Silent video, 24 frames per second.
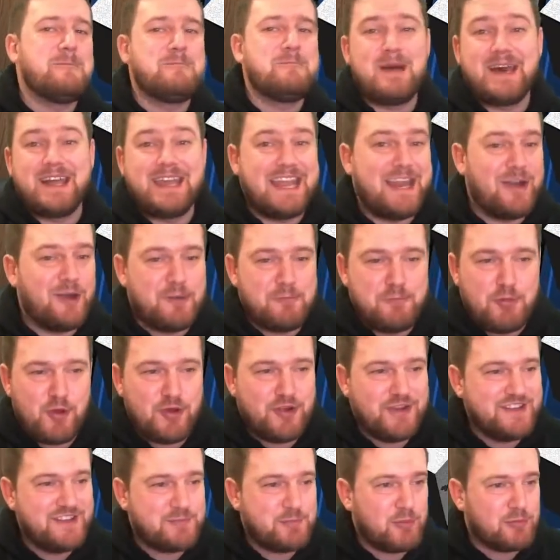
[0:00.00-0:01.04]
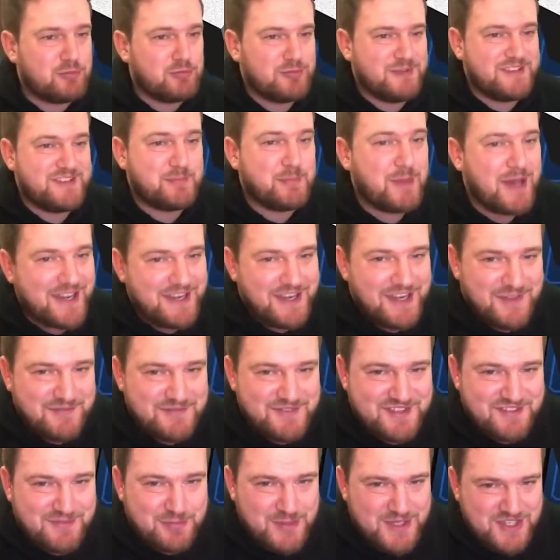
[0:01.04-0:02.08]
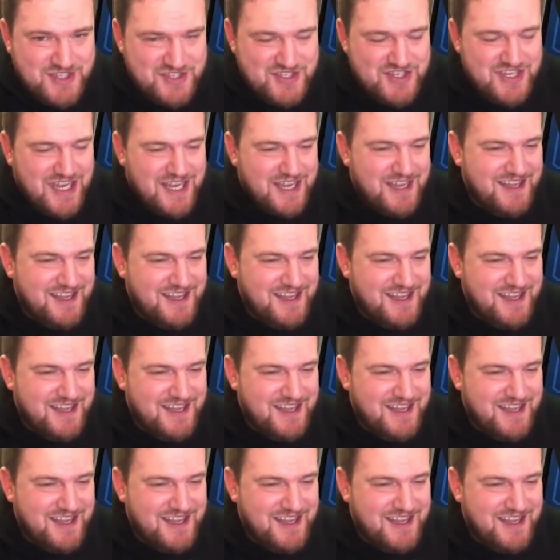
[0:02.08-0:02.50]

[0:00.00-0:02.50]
But our opponent is probably smart enough to switch.